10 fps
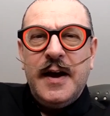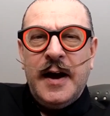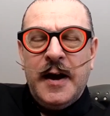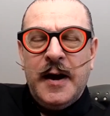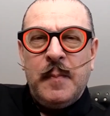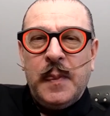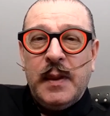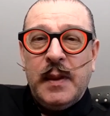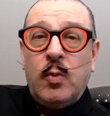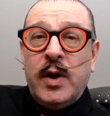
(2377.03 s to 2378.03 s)

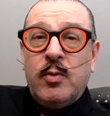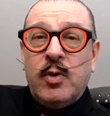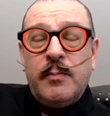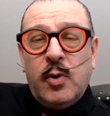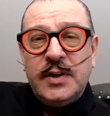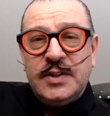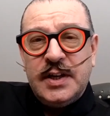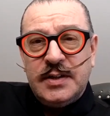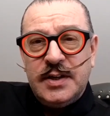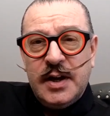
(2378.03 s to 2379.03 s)
But we were
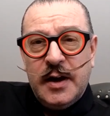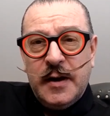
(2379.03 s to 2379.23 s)
appointed